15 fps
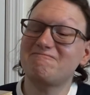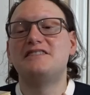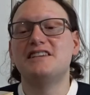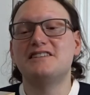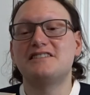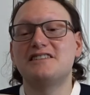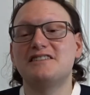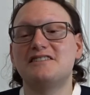
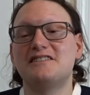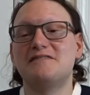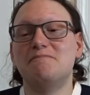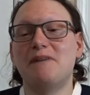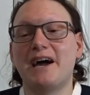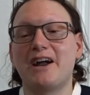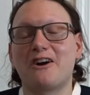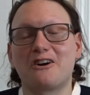This is
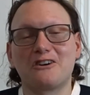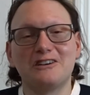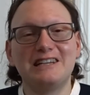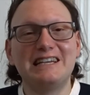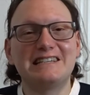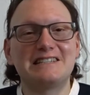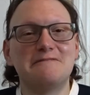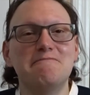my
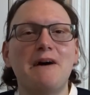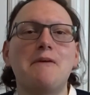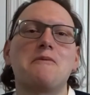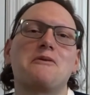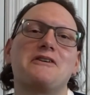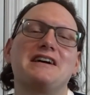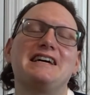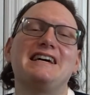earliest
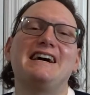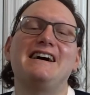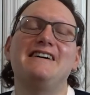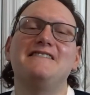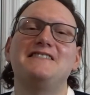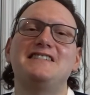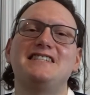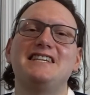memory
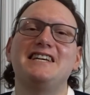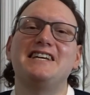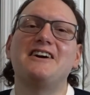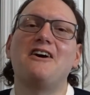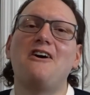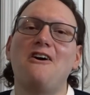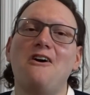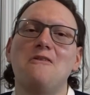of seeing
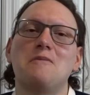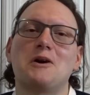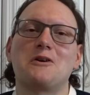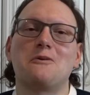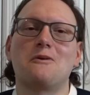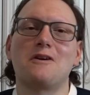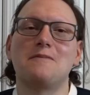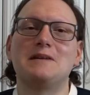
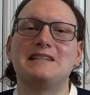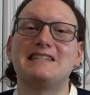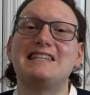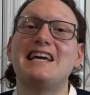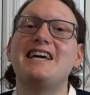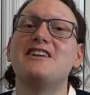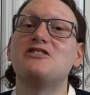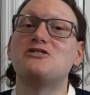Hallmark ornaments
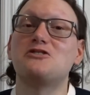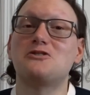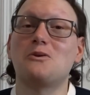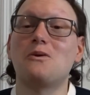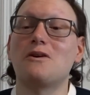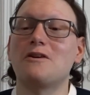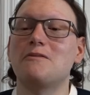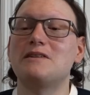in a store,